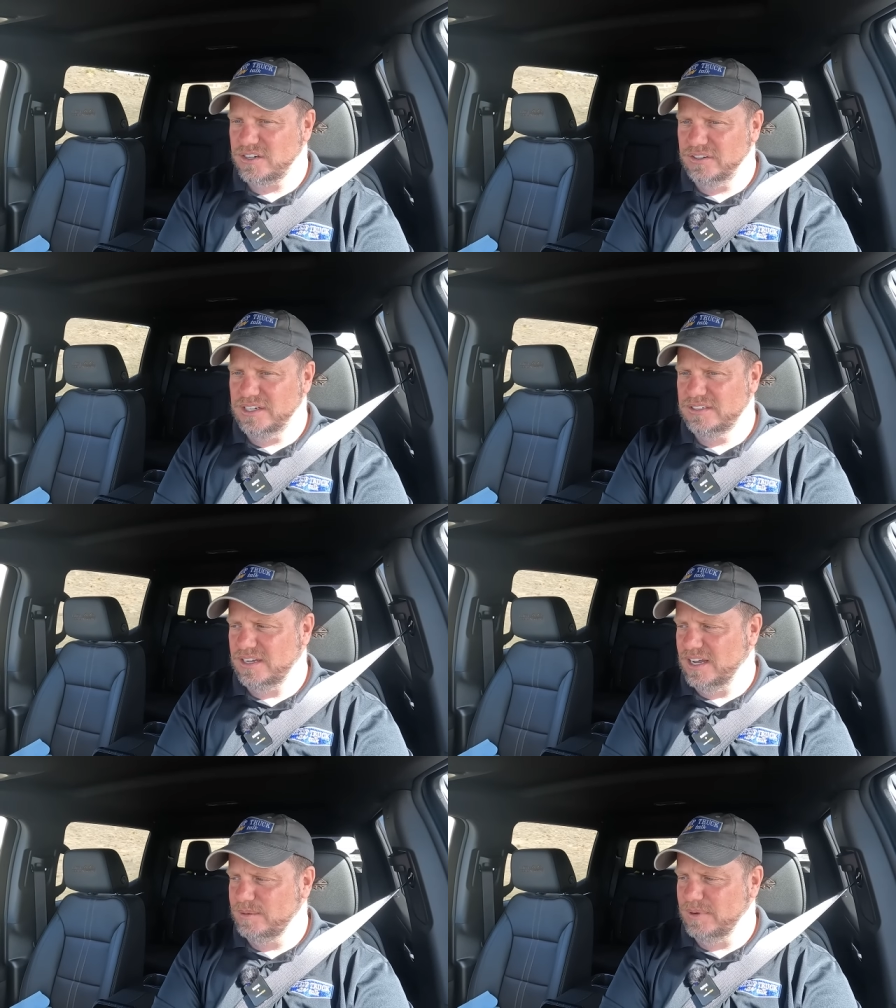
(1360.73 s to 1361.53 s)
degrees
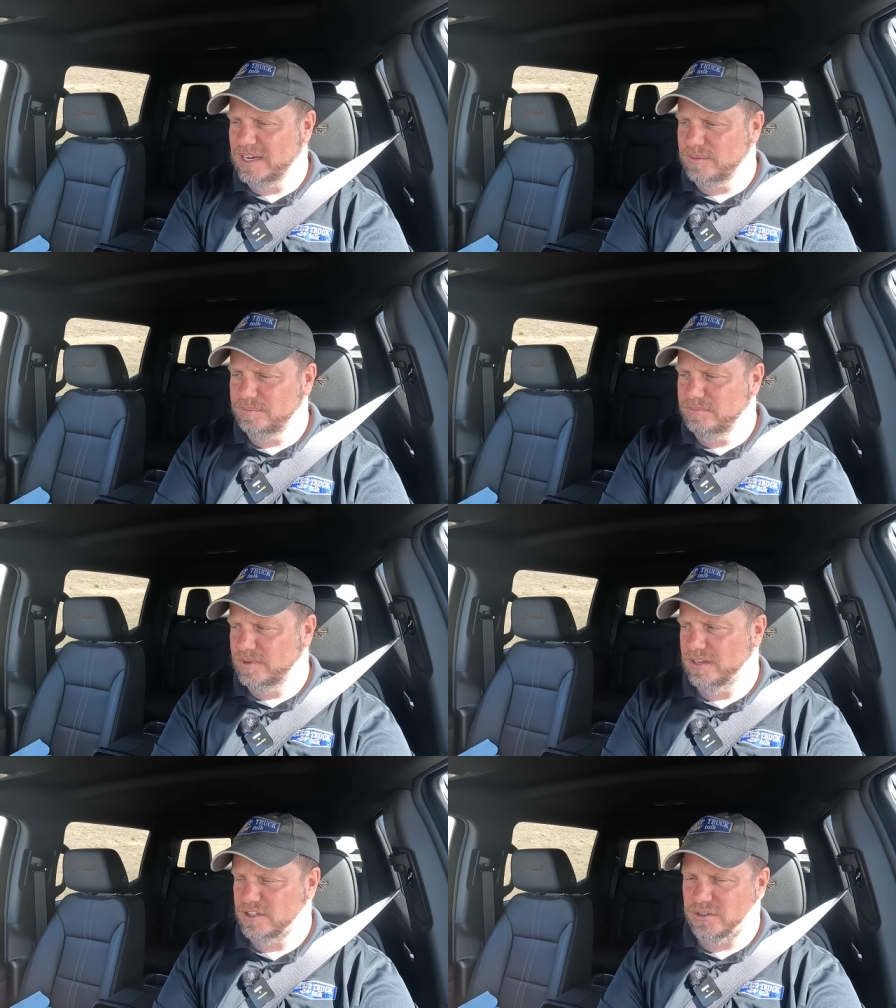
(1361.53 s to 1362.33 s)
on
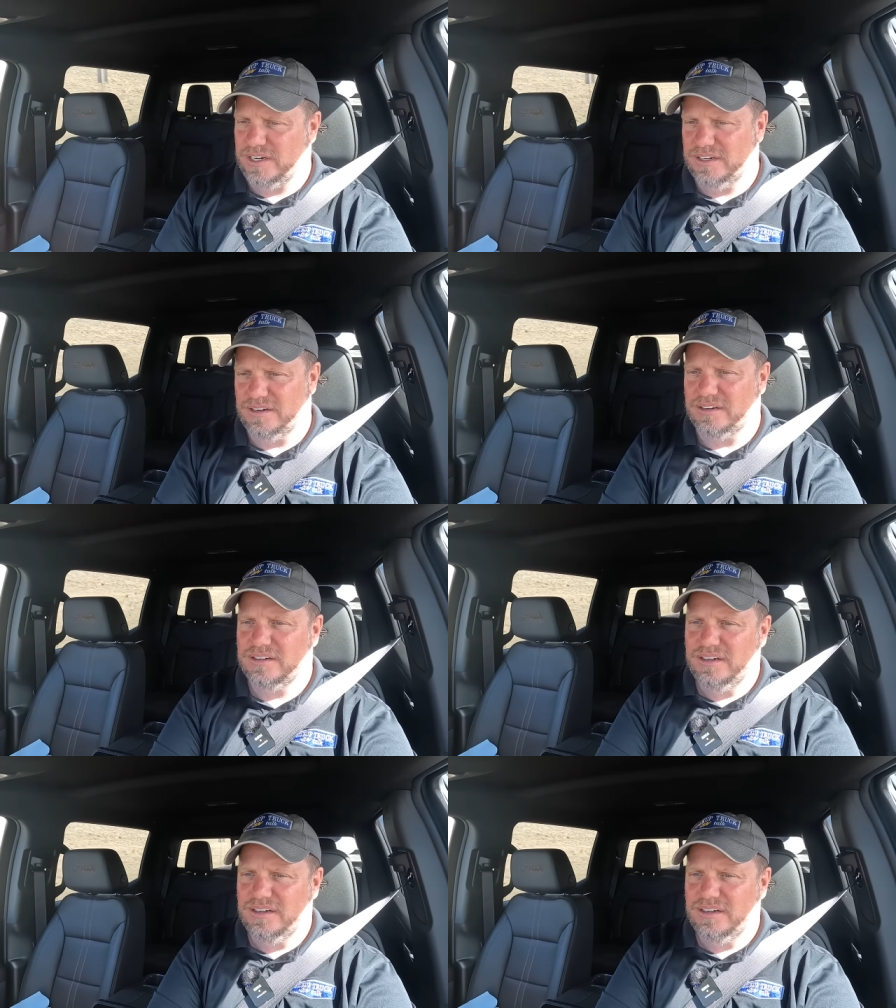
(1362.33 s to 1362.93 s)
the screen here.